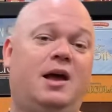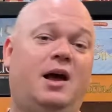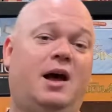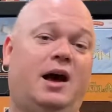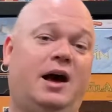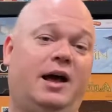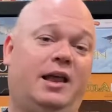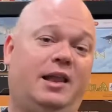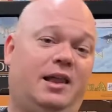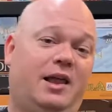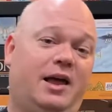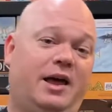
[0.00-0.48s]

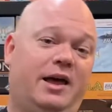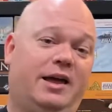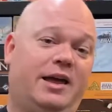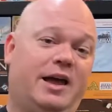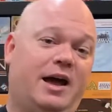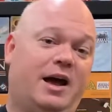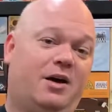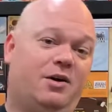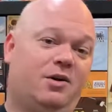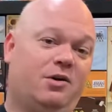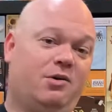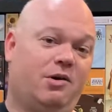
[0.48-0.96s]
I like
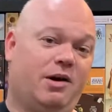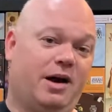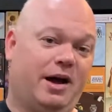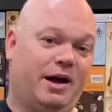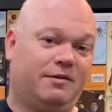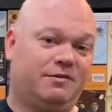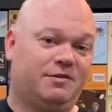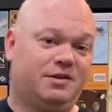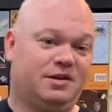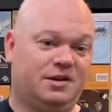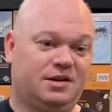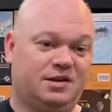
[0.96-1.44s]
how you
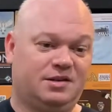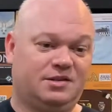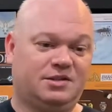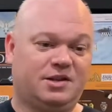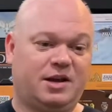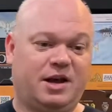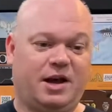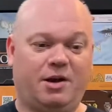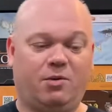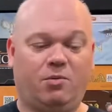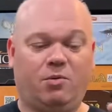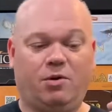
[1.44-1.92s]
have to
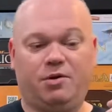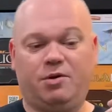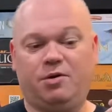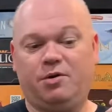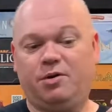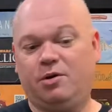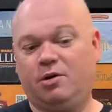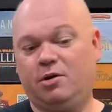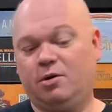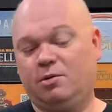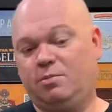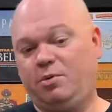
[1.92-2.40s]
decide whether
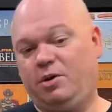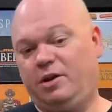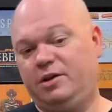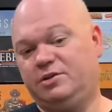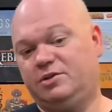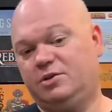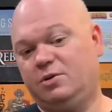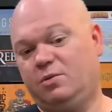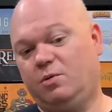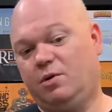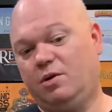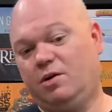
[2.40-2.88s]
you're going to
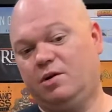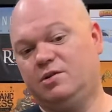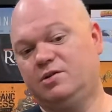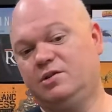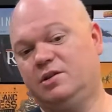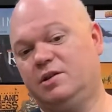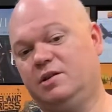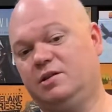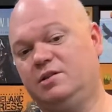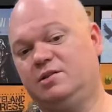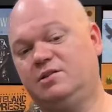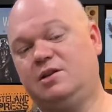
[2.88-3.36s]
place your workers
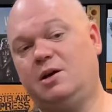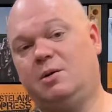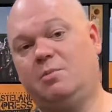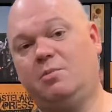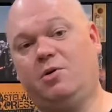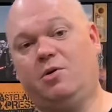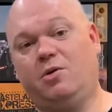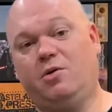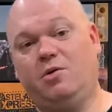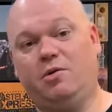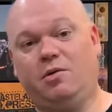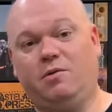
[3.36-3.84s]
in the
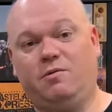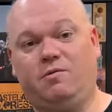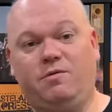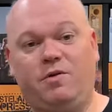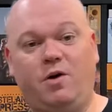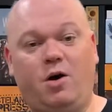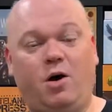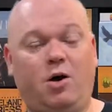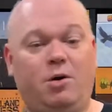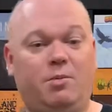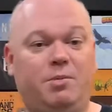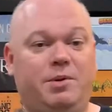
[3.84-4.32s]
summer or the fall,